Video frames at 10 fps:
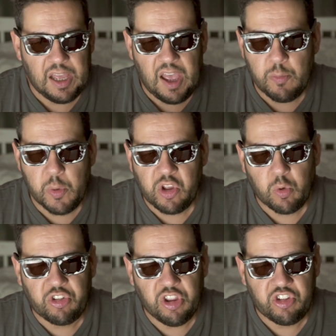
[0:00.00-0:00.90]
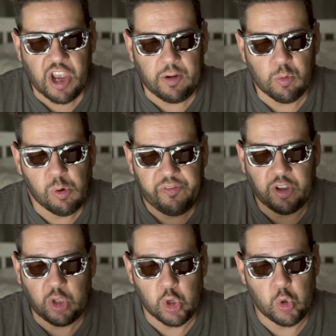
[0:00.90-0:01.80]
Everybody's watching the channel
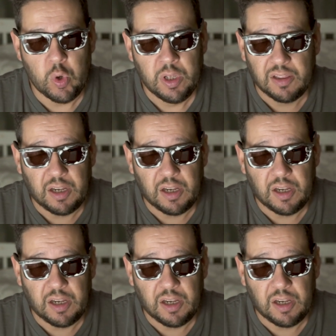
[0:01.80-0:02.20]
for you.